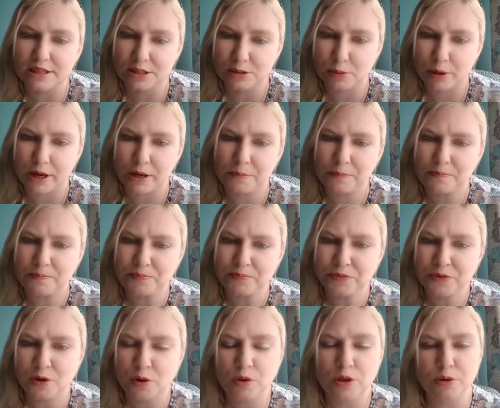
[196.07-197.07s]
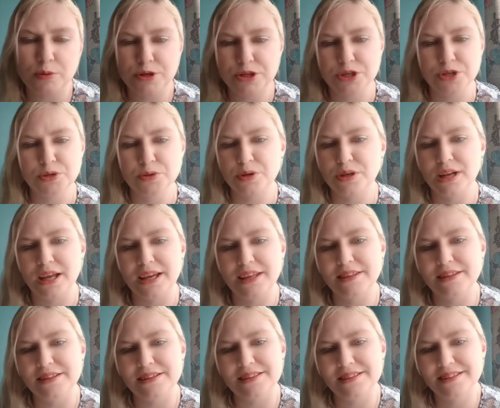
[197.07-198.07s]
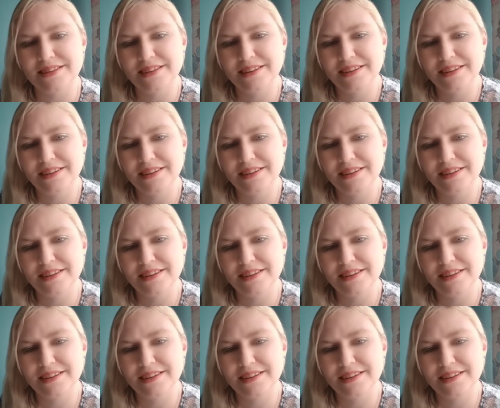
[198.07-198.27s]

way, or that we should do it like this,